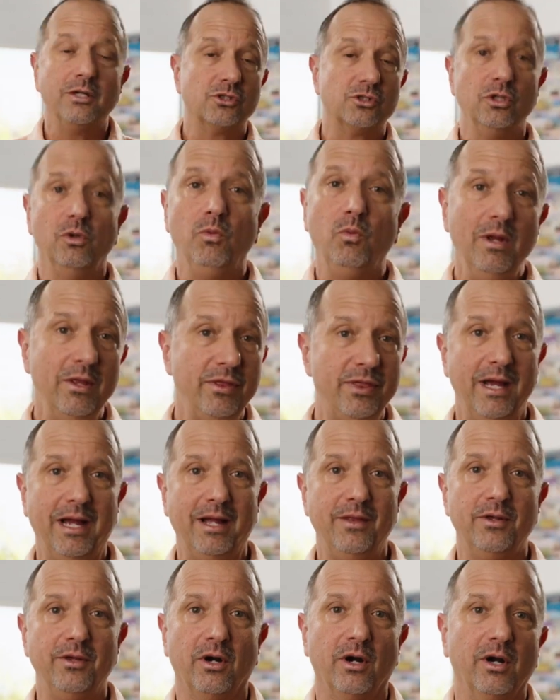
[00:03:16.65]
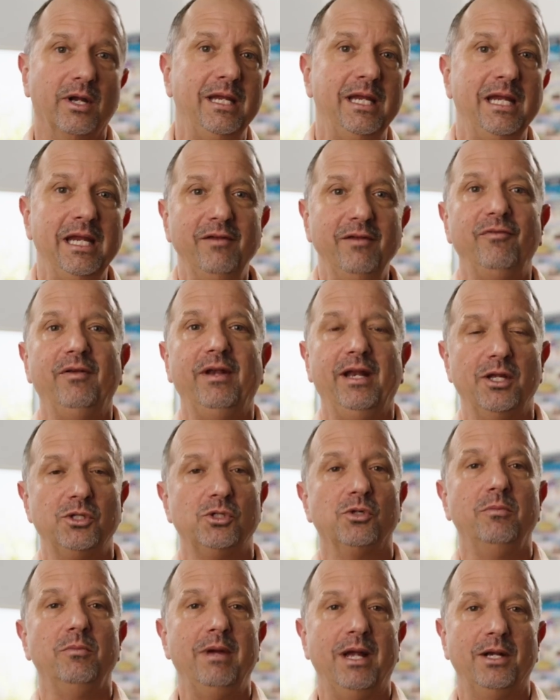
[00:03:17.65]
So with that, there are key
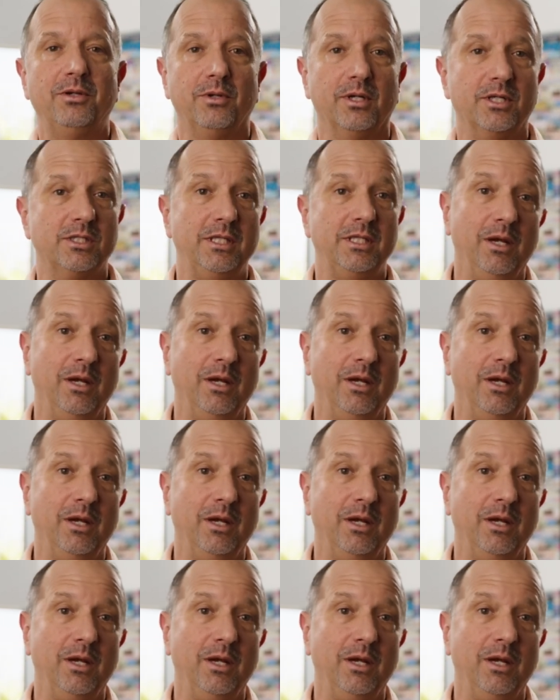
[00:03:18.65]
financial metrics